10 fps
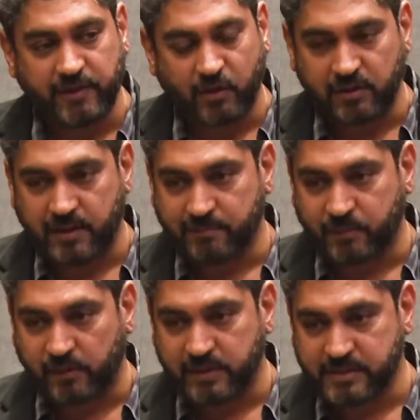with all our
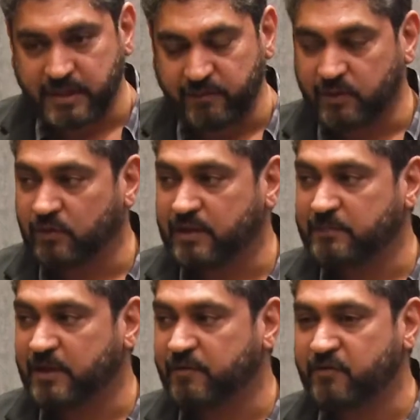employees and we told
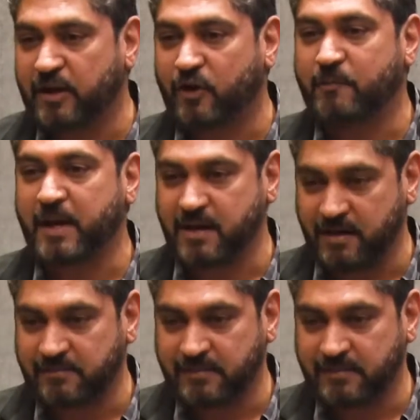them that we've run out of money.